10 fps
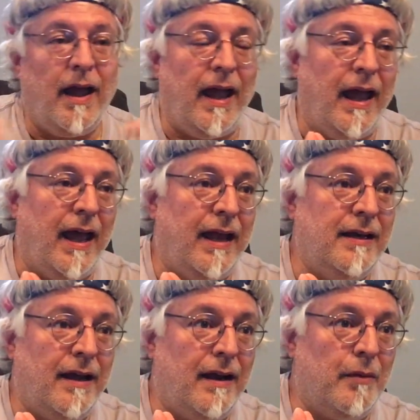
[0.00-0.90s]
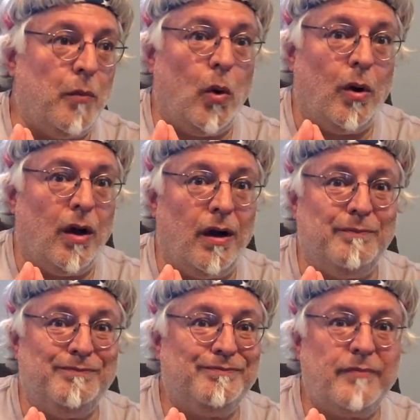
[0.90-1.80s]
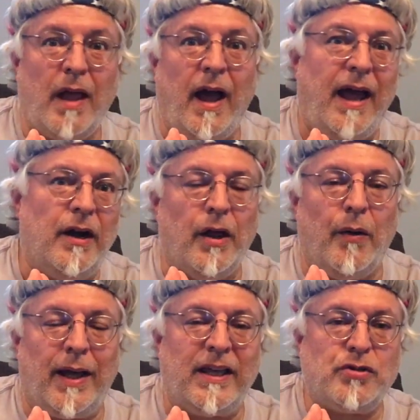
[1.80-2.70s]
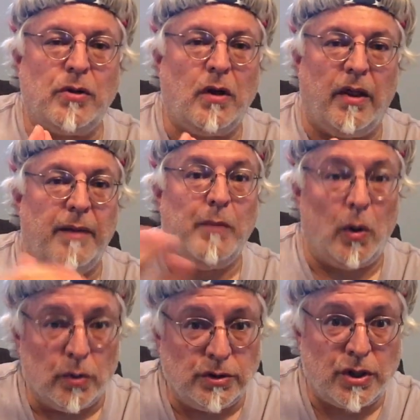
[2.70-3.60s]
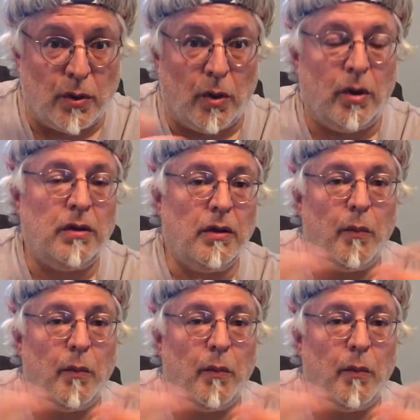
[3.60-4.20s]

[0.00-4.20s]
and they're more, I don't know, I guess you'd call them old school,